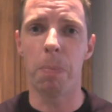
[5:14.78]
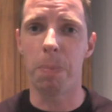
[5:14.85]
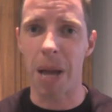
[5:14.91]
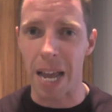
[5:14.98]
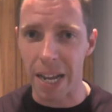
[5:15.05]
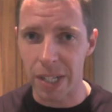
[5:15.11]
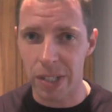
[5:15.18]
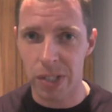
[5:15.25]

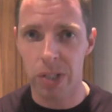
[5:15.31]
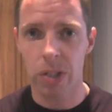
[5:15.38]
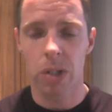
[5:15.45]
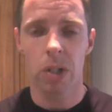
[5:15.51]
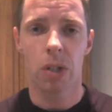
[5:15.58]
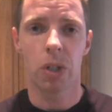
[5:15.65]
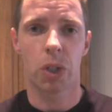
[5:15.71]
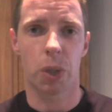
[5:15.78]

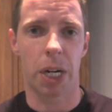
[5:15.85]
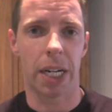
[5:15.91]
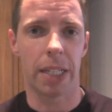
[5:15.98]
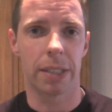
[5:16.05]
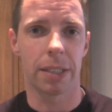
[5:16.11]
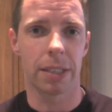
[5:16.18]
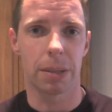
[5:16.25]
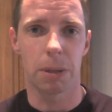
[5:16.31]
base
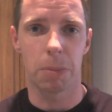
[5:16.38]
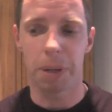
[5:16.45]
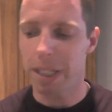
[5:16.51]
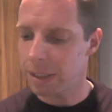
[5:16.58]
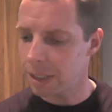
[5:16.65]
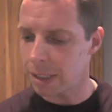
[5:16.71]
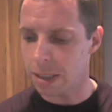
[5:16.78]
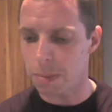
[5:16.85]
training system. The
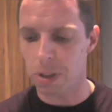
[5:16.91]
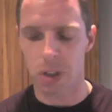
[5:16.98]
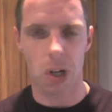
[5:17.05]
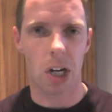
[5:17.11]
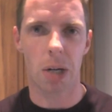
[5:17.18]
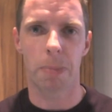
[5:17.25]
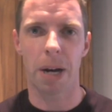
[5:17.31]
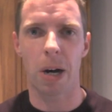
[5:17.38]
base system is
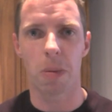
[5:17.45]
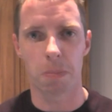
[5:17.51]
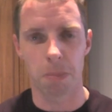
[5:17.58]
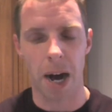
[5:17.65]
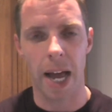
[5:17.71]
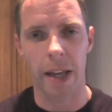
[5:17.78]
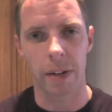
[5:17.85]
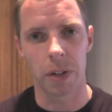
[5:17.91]
not about
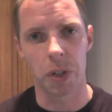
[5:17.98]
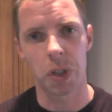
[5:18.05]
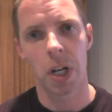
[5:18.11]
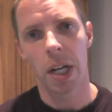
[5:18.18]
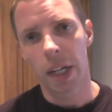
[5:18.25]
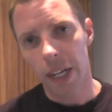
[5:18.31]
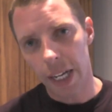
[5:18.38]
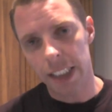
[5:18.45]
mileage.
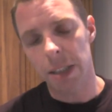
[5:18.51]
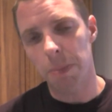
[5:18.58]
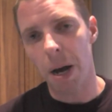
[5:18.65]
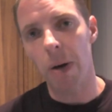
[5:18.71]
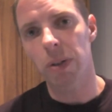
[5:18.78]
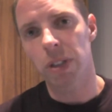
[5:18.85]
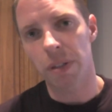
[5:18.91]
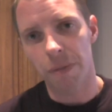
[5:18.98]
It's
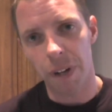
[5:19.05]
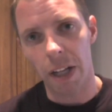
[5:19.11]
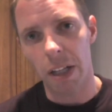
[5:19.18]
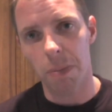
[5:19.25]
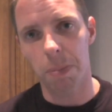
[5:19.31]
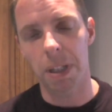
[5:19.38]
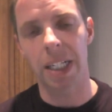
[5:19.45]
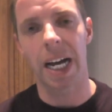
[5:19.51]
about
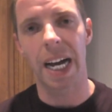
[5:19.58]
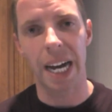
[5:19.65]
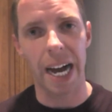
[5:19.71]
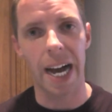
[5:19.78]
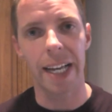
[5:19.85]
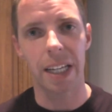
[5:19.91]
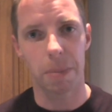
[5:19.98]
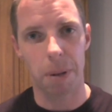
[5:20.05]
developing
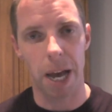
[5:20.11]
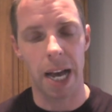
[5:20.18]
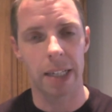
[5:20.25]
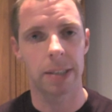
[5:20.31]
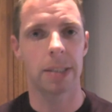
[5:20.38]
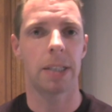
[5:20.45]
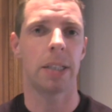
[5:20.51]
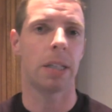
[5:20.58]
high
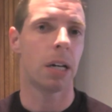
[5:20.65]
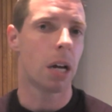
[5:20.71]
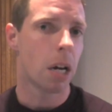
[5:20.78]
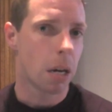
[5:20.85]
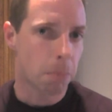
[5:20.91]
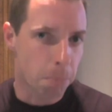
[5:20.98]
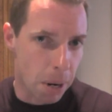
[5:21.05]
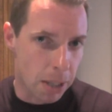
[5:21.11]
capacity
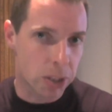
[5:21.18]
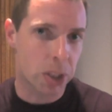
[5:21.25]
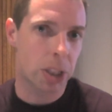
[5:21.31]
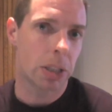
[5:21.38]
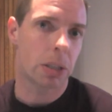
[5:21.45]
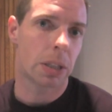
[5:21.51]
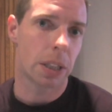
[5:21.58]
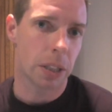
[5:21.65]

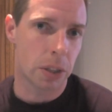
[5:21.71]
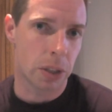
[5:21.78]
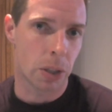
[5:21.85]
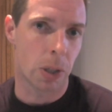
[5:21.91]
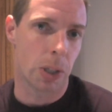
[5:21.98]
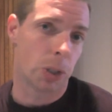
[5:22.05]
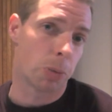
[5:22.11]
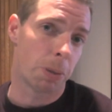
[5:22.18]
muscular
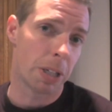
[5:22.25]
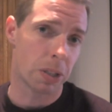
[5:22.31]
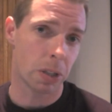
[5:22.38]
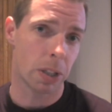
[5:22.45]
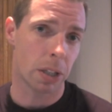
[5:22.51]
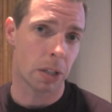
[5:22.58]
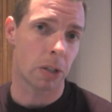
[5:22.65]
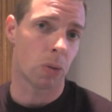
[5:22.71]
endurance, or
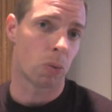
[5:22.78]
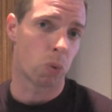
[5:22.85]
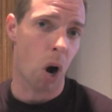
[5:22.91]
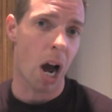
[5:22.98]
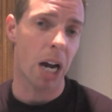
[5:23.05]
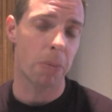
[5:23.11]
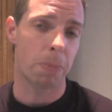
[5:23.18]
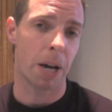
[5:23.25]
basically the
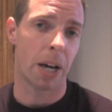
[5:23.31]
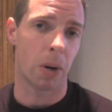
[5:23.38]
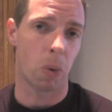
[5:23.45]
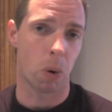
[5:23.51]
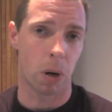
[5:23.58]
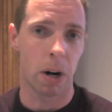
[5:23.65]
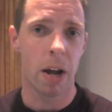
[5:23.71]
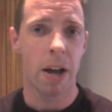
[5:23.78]
rock bed
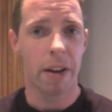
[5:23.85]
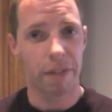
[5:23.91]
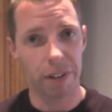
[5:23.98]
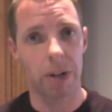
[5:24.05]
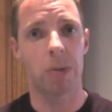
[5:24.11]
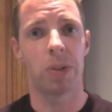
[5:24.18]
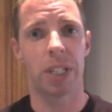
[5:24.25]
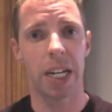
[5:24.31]
or
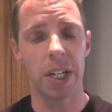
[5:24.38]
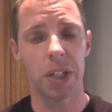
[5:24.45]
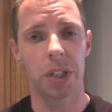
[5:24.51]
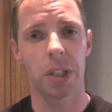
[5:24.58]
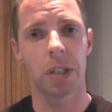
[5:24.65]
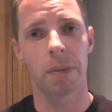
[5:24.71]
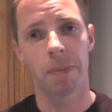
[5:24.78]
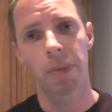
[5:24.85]

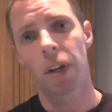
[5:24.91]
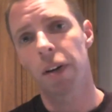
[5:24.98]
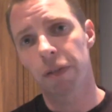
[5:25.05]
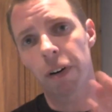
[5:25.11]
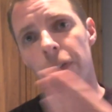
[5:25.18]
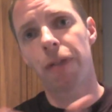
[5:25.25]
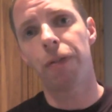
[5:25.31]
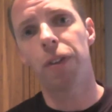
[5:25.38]
foundation
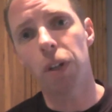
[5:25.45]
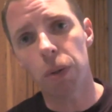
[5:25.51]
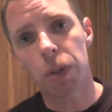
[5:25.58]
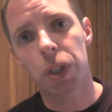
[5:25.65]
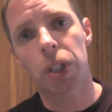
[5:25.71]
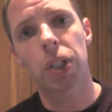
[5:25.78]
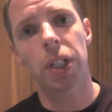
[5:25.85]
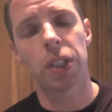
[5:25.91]
for
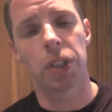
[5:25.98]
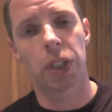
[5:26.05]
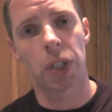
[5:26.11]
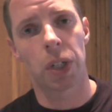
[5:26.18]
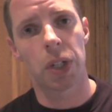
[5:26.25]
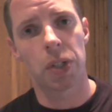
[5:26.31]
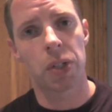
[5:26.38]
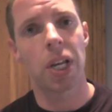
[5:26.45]
future
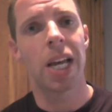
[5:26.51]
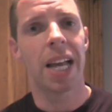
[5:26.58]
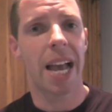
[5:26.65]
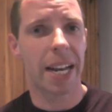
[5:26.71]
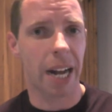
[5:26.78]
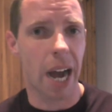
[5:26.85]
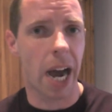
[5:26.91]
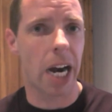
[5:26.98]
endurance
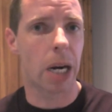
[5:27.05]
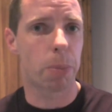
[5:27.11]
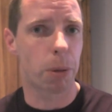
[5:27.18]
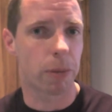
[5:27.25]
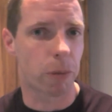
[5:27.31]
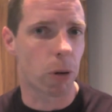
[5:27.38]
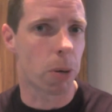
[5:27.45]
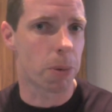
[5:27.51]
at higher
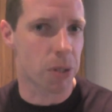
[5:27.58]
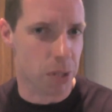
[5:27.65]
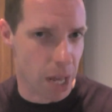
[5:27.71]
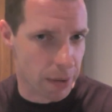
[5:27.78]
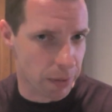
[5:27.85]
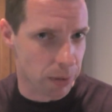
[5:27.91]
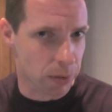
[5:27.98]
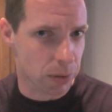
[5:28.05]
performance
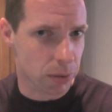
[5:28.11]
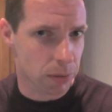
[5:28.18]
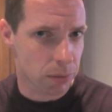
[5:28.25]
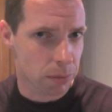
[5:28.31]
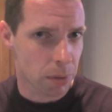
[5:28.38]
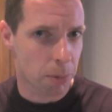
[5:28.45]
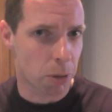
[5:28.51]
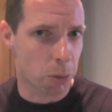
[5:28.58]
levels.
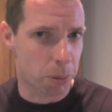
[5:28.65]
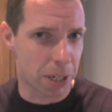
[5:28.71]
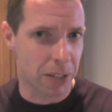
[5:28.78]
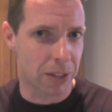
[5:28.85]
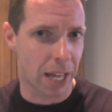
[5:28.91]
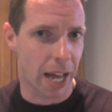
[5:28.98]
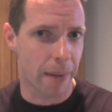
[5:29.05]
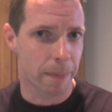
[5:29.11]
I'll
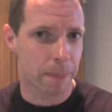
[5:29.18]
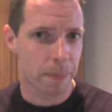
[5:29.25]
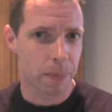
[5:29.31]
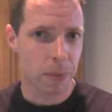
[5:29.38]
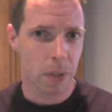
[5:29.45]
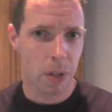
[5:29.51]
repeat that.